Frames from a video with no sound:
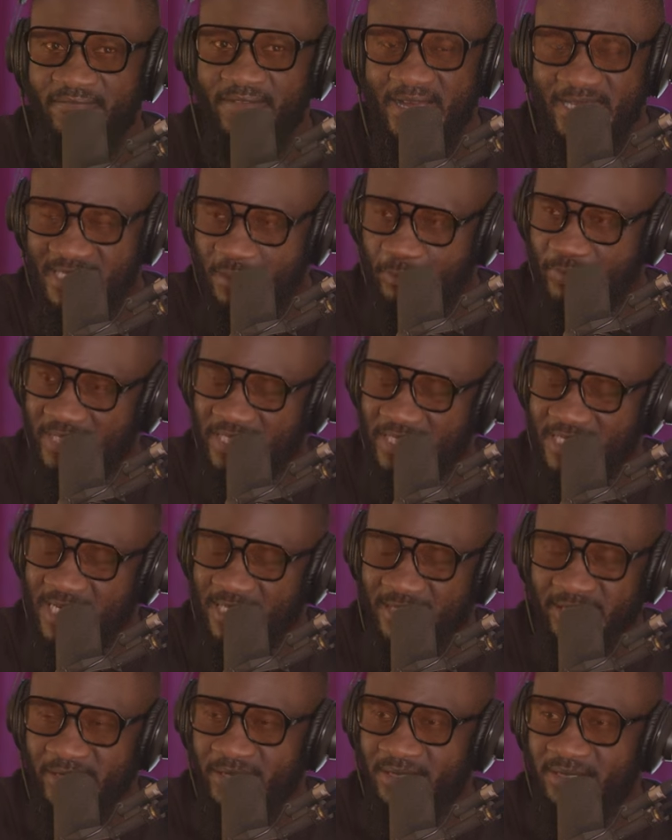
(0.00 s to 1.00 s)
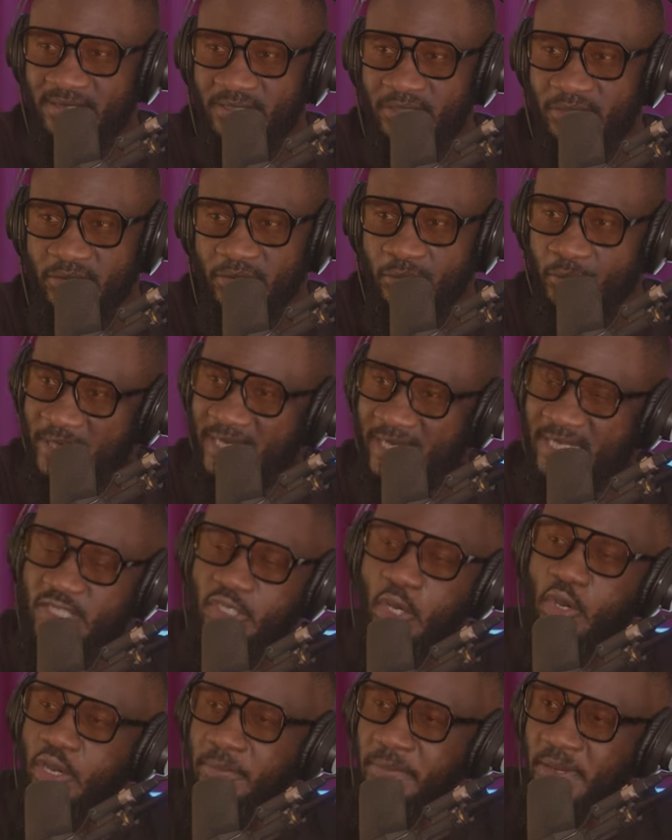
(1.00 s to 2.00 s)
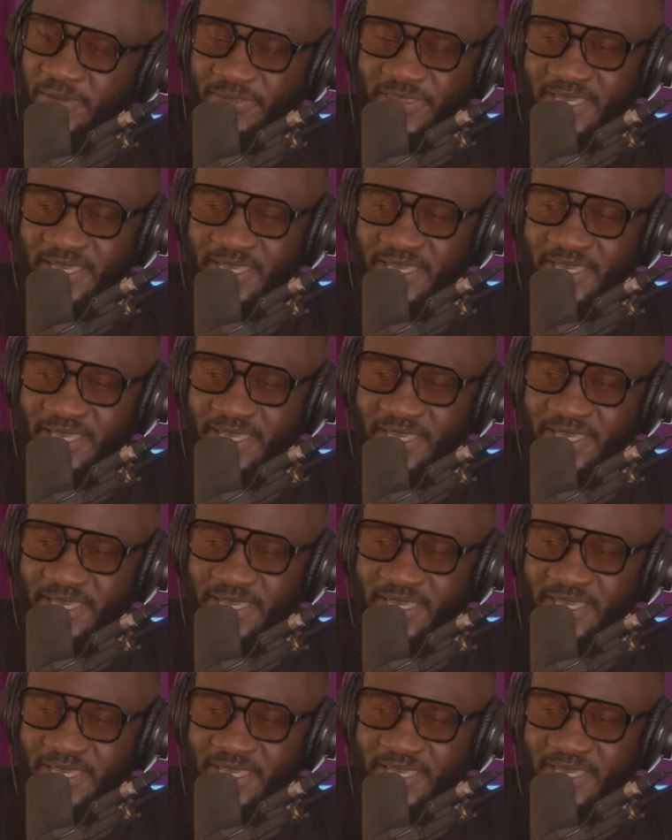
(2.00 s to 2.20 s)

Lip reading: Fighting with each other. We can talk about